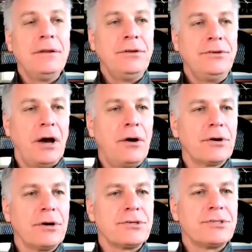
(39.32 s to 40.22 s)

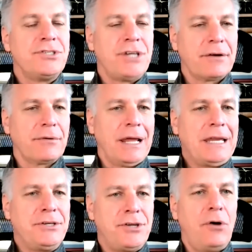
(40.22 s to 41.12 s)
Donors generally
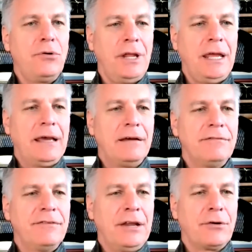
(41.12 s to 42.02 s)
don't
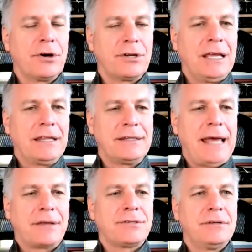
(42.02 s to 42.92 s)
give in order to get the
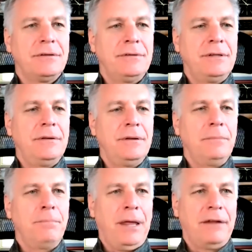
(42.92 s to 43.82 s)
tax
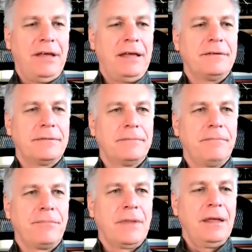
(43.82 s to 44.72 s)
benefit.
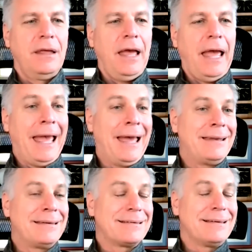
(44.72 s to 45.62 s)

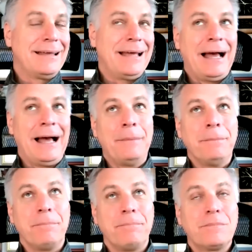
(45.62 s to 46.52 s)
And I
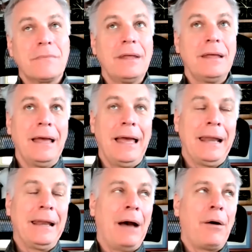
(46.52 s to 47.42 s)

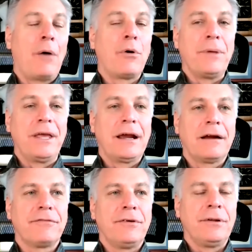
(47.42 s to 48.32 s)
want to be
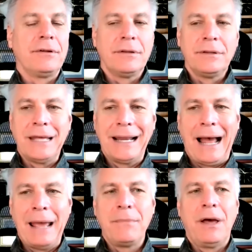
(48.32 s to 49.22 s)
careful that
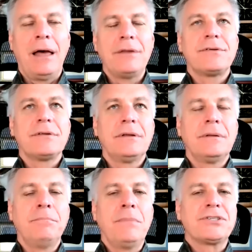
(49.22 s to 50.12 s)
I'm not
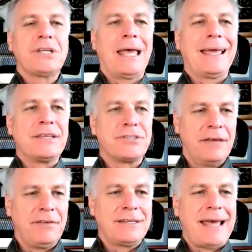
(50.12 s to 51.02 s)
mistaken as
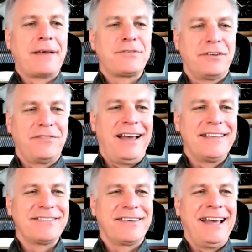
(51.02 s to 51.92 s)
giving tax
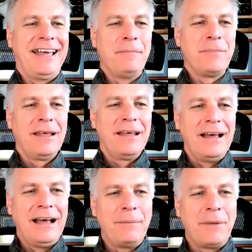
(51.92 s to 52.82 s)
advice, okay?
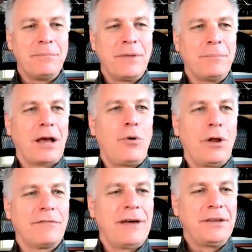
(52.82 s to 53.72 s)
I'm not
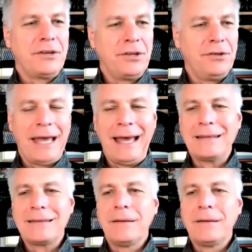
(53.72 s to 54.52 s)
qualified to do that.